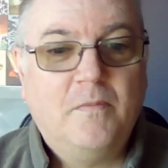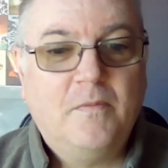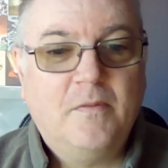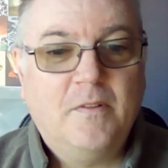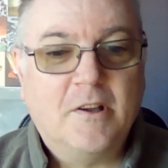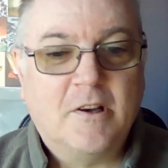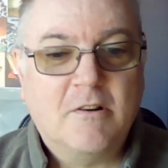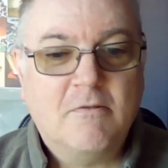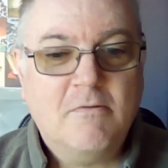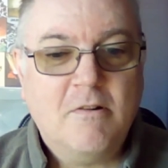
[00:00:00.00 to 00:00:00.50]

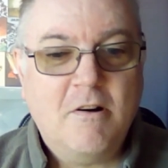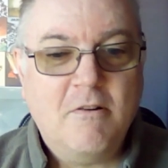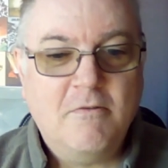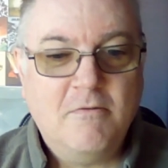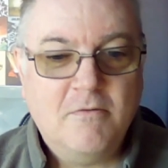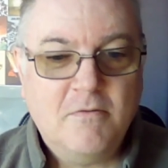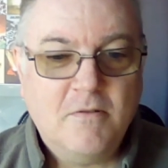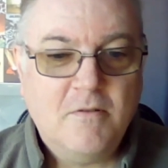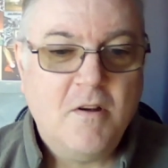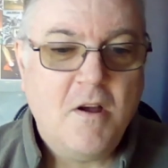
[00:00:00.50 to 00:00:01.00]
the Quo
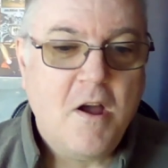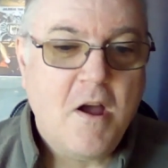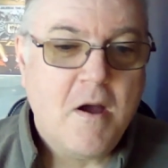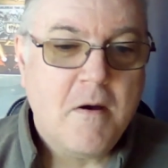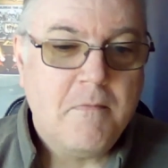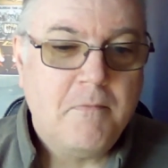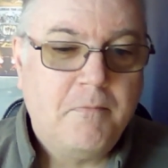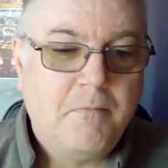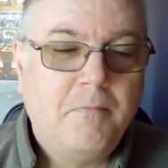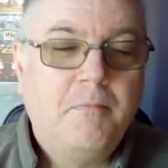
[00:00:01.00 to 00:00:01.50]

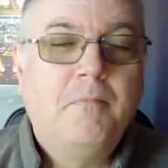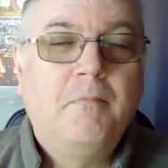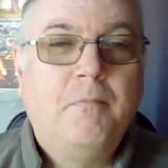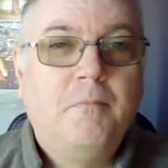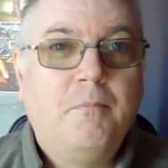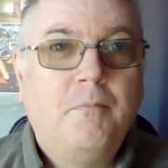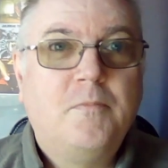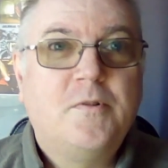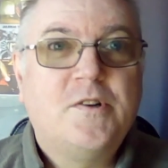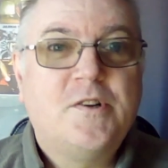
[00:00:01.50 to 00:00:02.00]

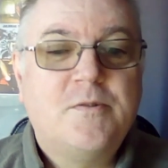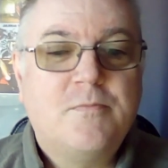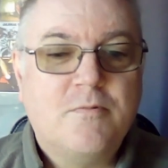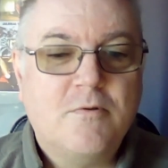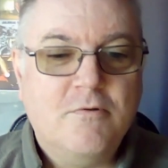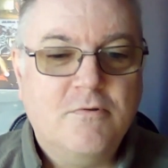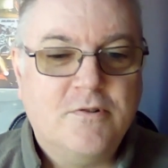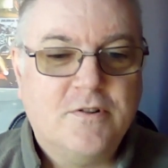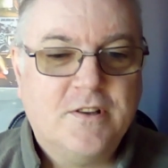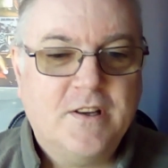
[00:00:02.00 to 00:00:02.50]

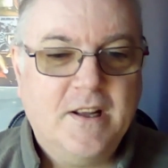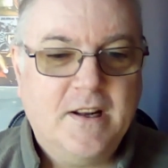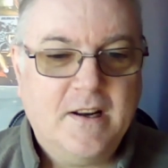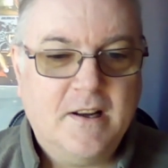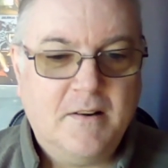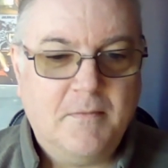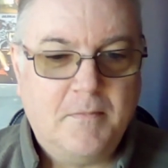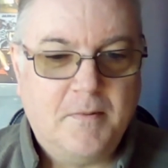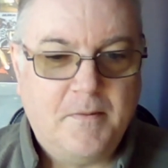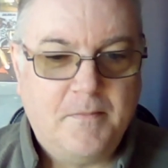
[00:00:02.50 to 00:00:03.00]
spruced it
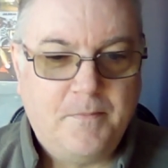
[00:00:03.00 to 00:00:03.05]
up.